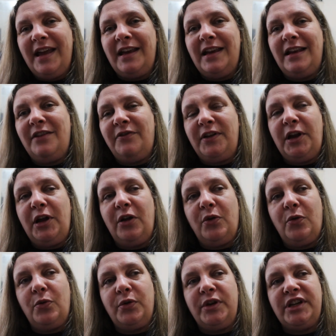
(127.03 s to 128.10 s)
in a lovely
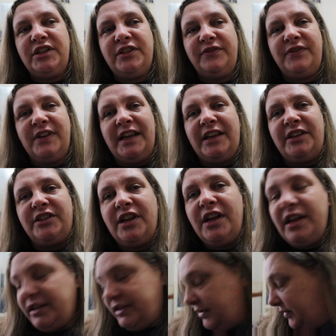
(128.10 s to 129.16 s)
Cornish village.
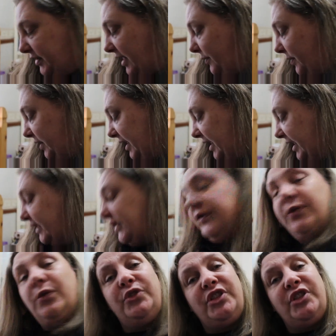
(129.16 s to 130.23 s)
So that one had 4